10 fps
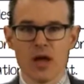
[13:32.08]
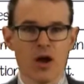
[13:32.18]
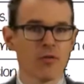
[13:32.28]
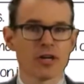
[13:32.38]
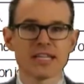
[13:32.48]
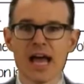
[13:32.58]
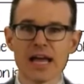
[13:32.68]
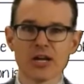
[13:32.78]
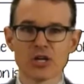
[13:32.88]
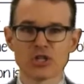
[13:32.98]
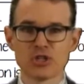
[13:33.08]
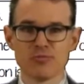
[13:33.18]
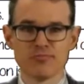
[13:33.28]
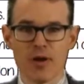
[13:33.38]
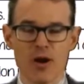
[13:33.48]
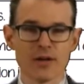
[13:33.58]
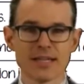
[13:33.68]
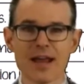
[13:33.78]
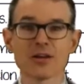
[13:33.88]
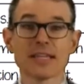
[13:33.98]
our
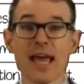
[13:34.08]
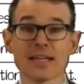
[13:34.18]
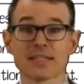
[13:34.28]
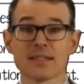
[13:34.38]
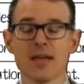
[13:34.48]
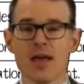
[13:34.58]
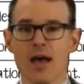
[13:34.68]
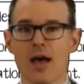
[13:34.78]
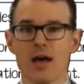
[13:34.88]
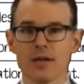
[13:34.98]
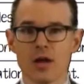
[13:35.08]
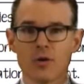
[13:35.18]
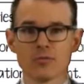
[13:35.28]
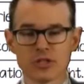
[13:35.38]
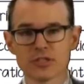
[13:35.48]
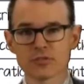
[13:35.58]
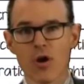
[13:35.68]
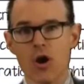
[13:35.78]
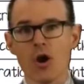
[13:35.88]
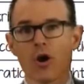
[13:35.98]
entire text, our gist
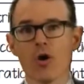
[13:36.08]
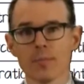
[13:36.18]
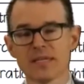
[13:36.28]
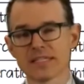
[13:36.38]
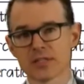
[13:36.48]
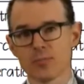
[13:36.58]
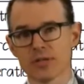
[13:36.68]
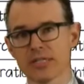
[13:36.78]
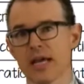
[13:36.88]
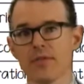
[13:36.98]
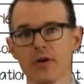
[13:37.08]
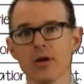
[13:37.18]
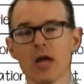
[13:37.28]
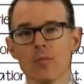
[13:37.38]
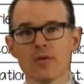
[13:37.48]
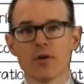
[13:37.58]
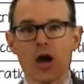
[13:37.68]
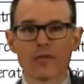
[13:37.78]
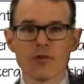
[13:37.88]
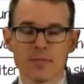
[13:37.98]
log. All the pieces are put together. We've
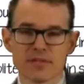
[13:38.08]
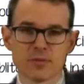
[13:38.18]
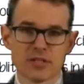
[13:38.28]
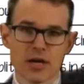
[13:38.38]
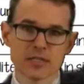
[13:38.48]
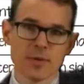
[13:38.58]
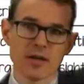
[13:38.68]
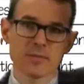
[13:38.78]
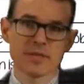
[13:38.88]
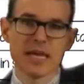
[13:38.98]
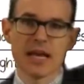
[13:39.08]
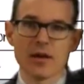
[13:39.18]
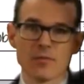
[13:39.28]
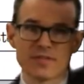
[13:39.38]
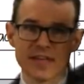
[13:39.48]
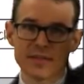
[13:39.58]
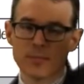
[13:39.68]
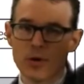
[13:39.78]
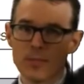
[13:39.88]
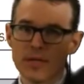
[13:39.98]
gone from, as we talked about at the beginning, we set the
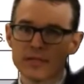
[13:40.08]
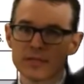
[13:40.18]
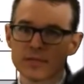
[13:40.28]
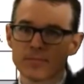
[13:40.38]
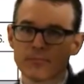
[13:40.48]
purpose,